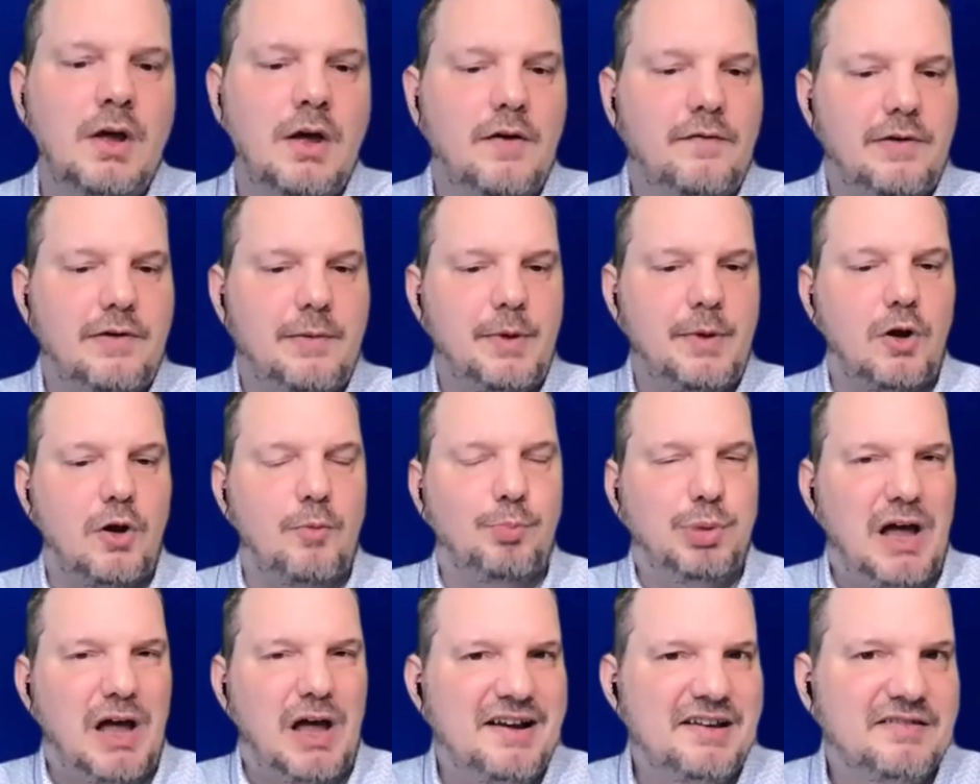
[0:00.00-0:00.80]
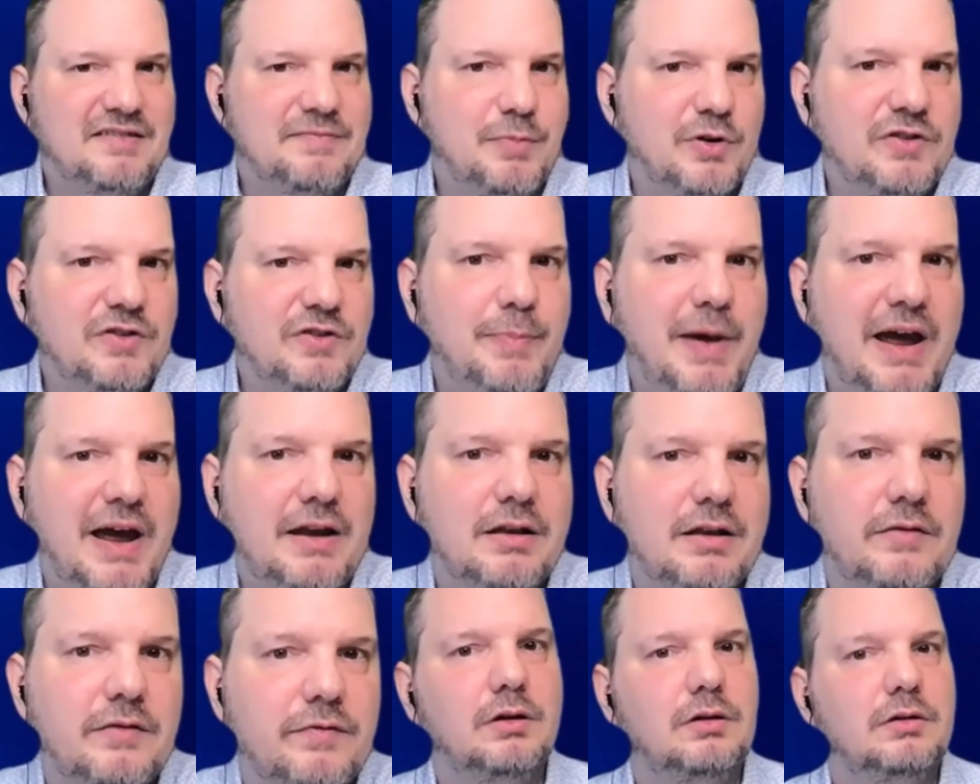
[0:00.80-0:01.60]
From a compliance
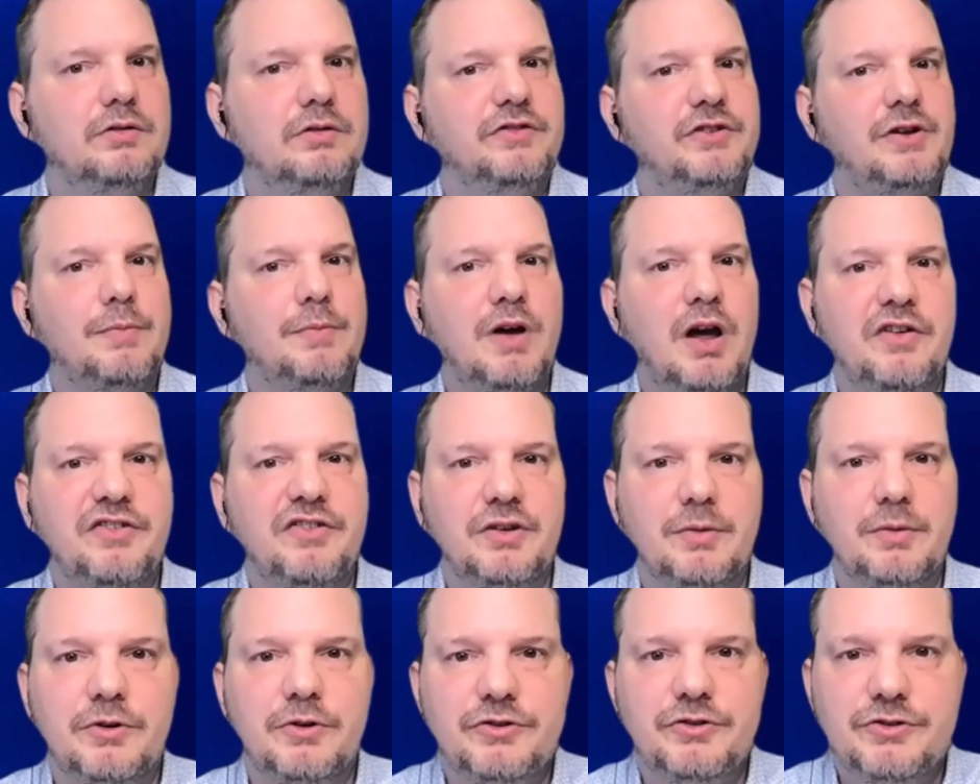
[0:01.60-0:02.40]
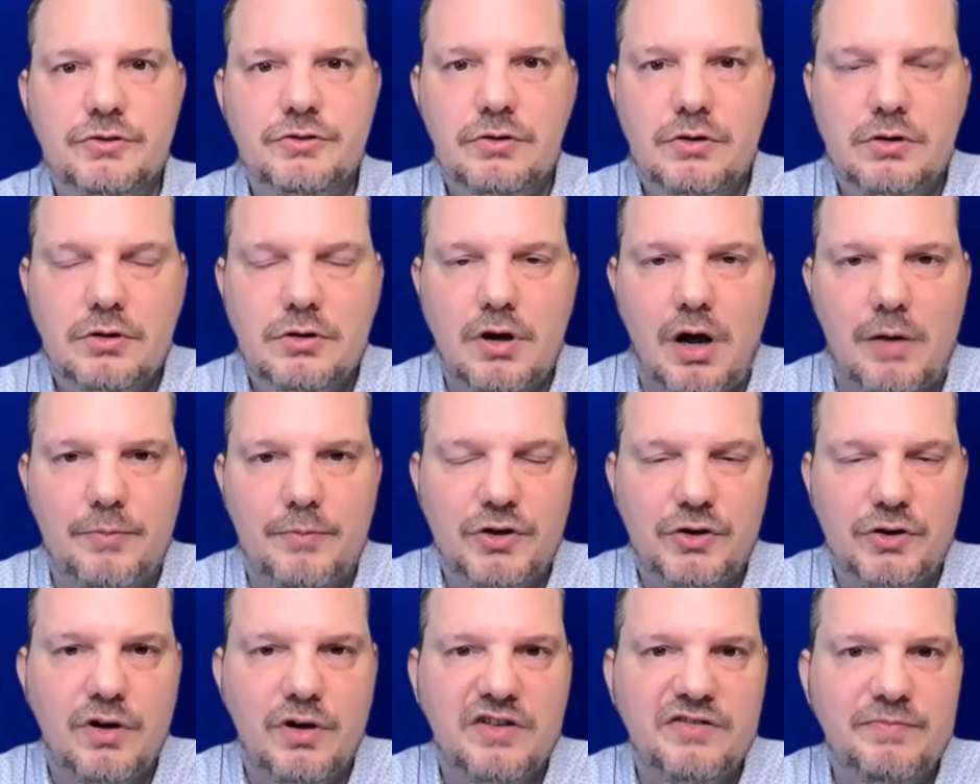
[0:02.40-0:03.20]
perspective, some customers come
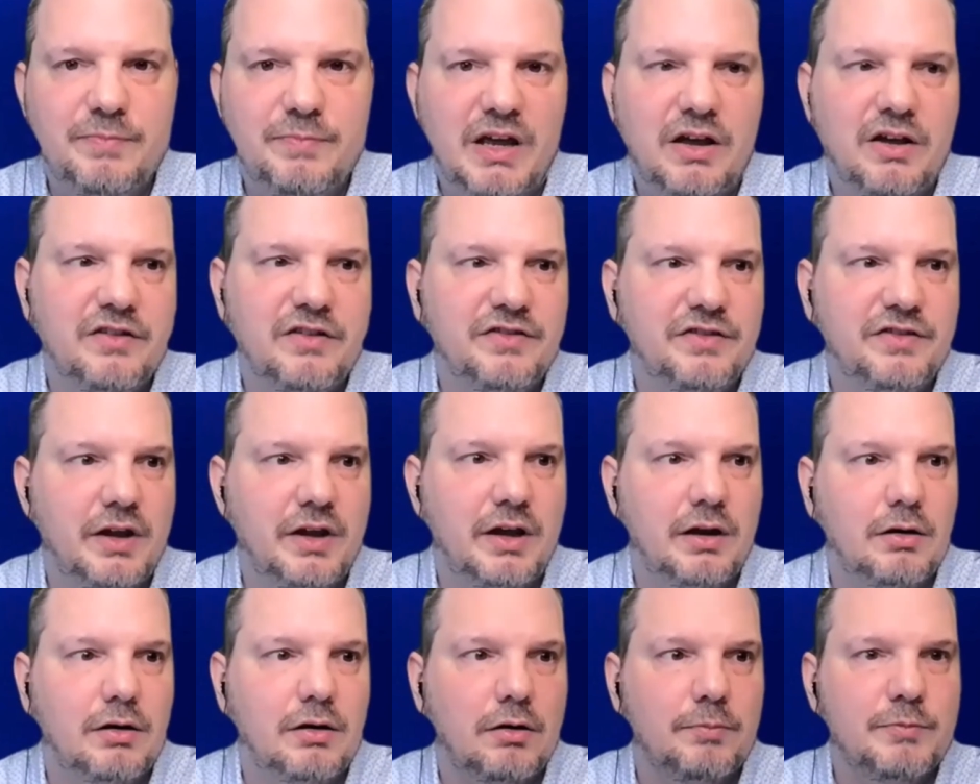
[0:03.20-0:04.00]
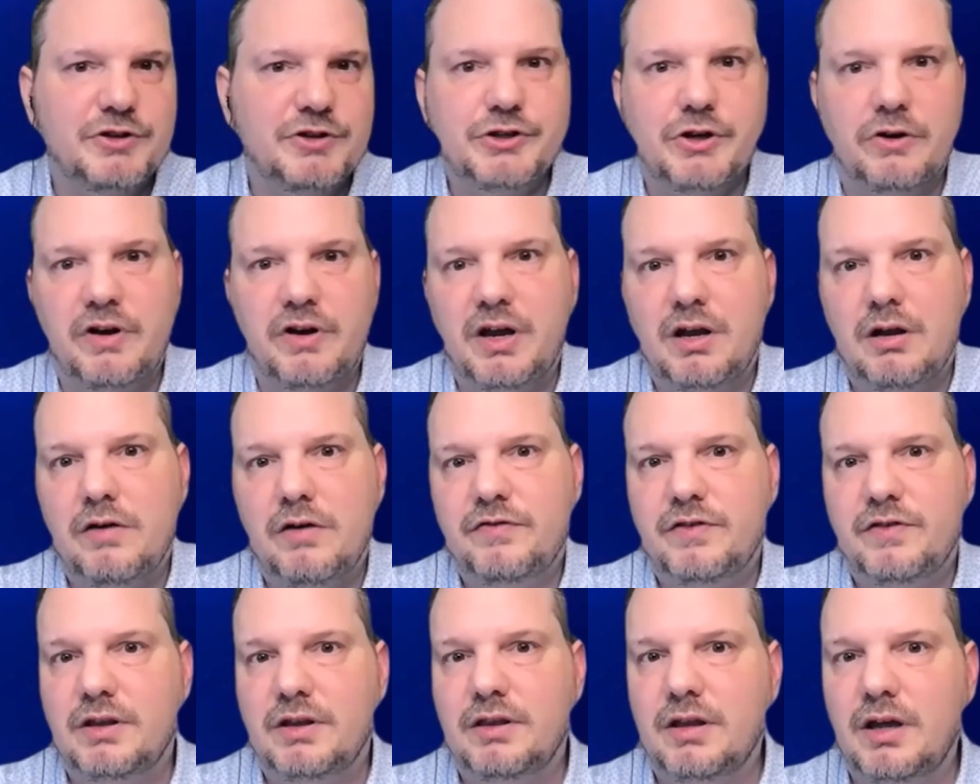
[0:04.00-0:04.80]
to us because they are maturing
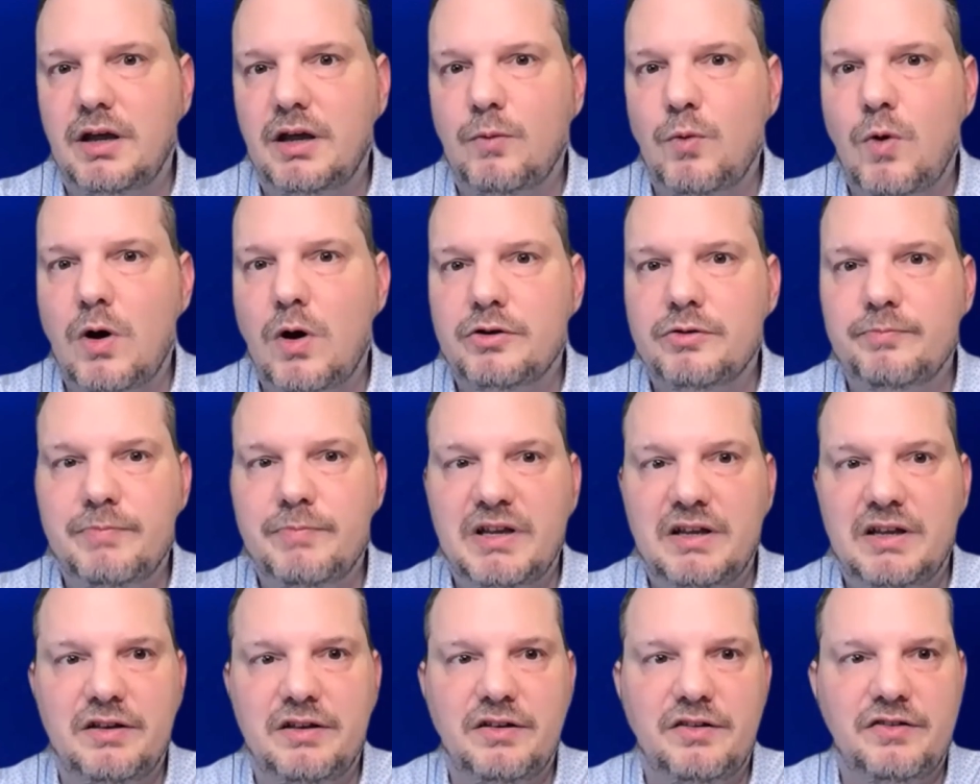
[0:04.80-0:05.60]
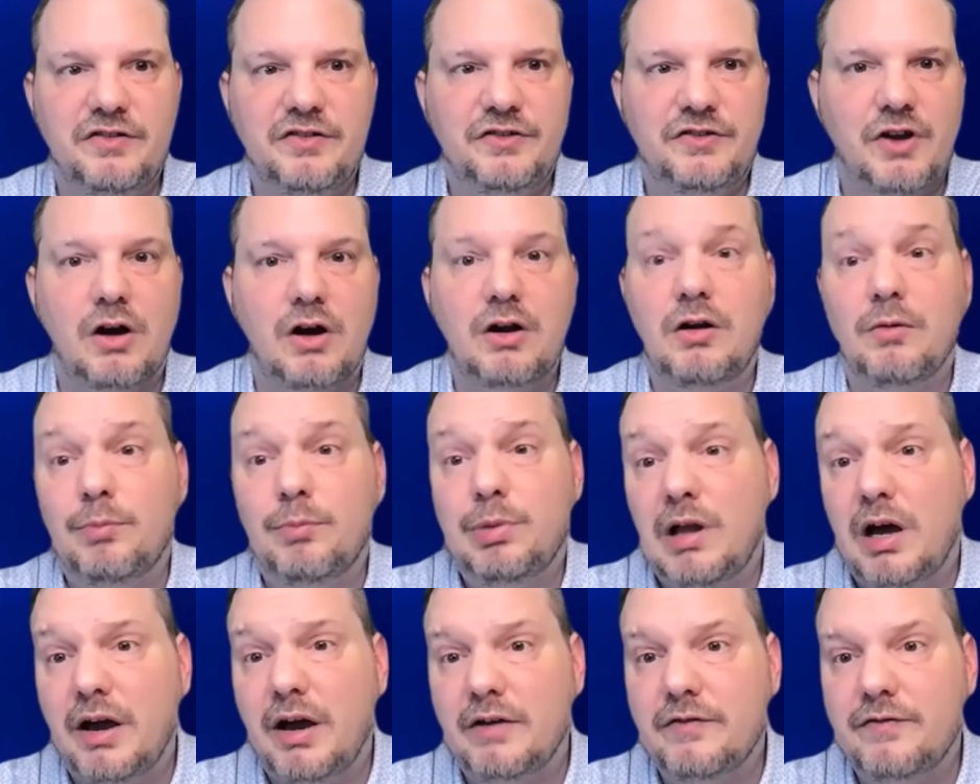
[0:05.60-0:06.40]
enough that they want to be SOC
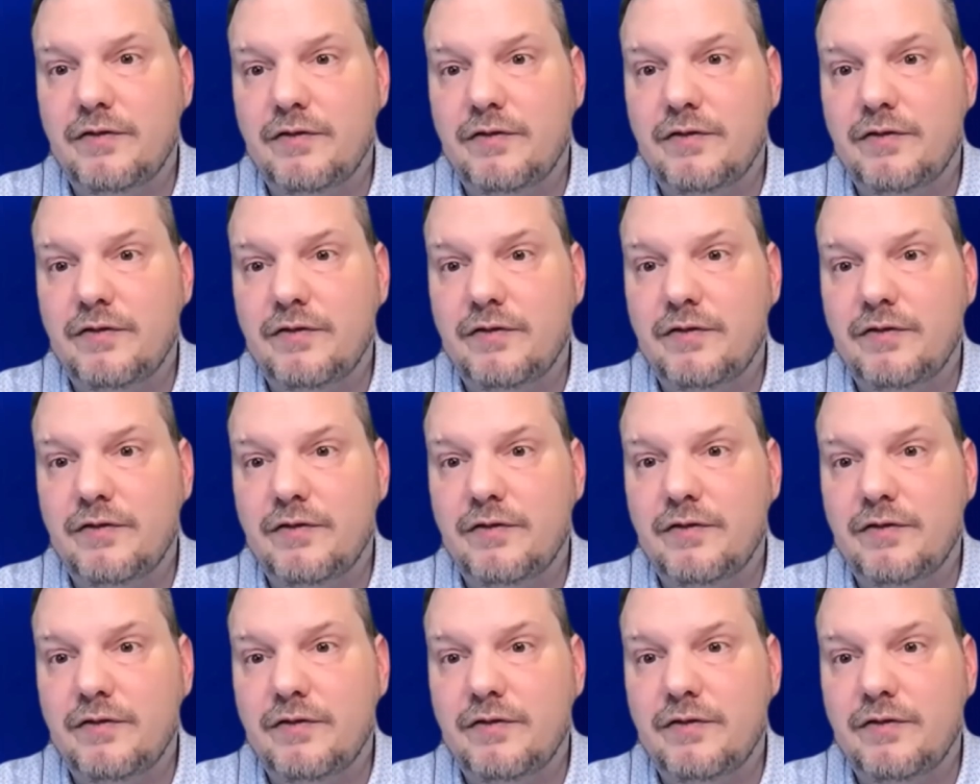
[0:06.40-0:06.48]
compliant,